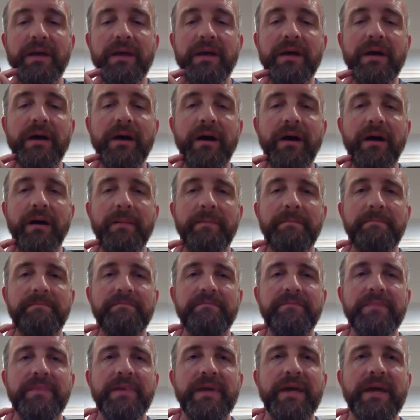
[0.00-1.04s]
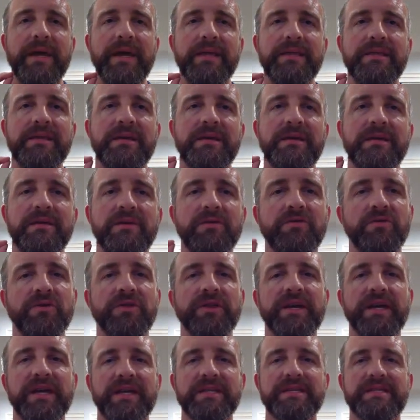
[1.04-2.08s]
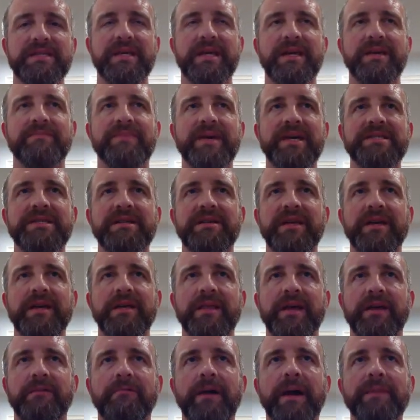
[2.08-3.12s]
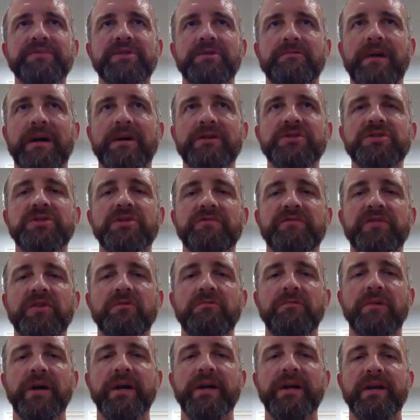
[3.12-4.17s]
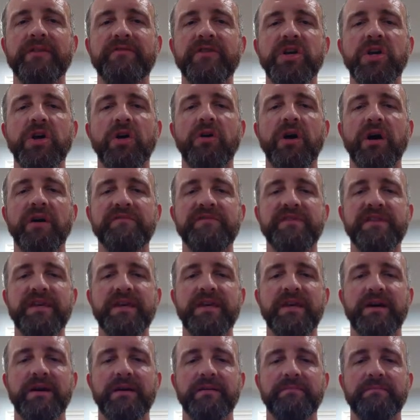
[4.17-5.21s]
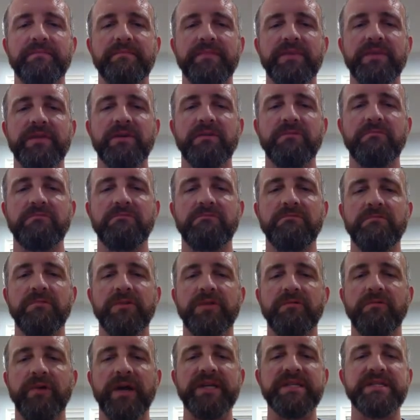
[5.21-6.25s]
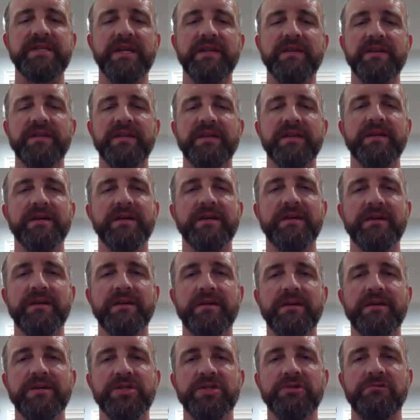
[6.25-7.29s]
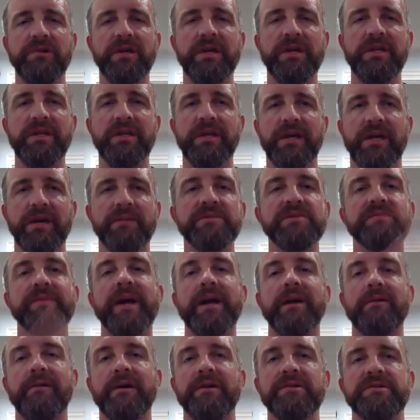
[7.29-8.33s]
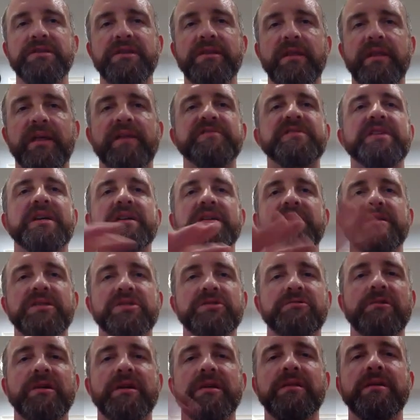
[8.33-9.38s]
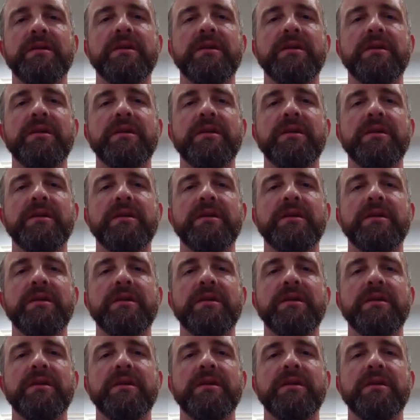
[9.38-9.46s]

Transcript: And the cool thing is it like wraps around. So if you go off the right side of the screen, it comes back around to the left side of the screen.